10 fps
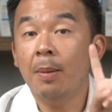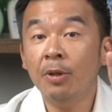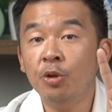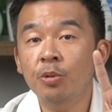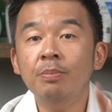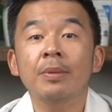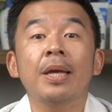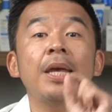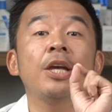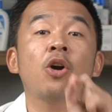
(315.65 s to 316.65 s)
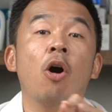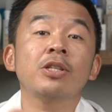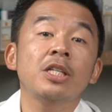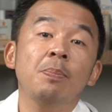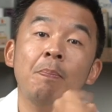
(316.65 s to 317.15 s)
Number 2, it
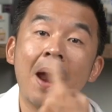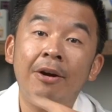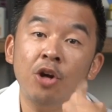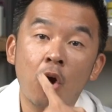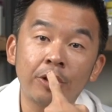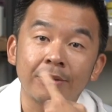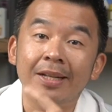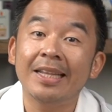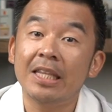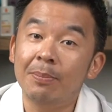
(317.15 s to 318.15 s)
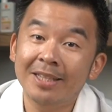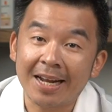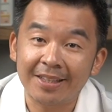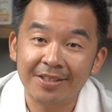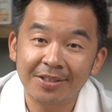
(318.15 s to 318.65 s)
causes perioral
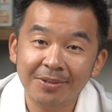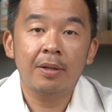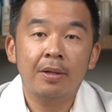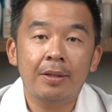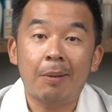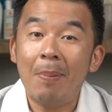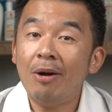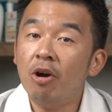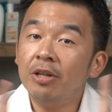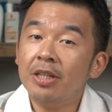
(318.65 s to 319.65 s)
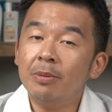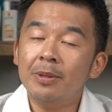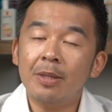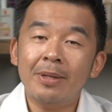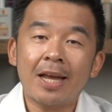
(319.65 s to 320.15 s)
dermatitis. Now perioral
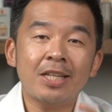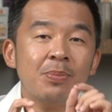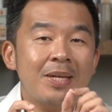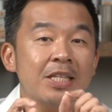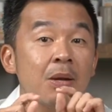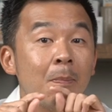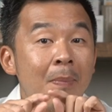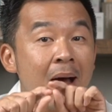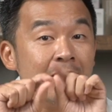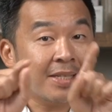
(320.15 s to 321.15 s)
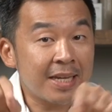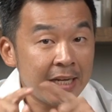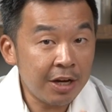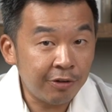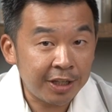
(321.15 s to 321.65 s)
dermatitis means mild
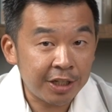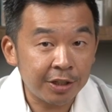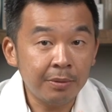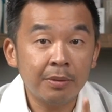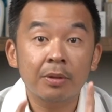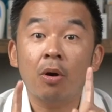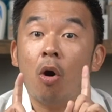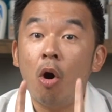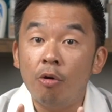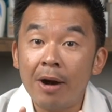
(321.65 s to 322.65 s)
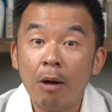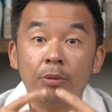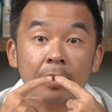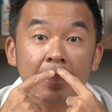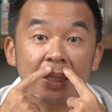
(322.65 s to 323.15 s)
skin irritation
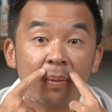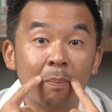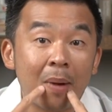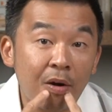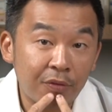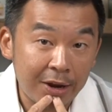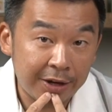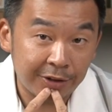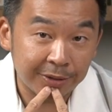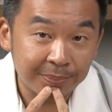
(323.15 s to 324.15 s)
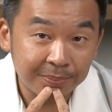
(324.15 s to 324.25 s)
around the mouth area.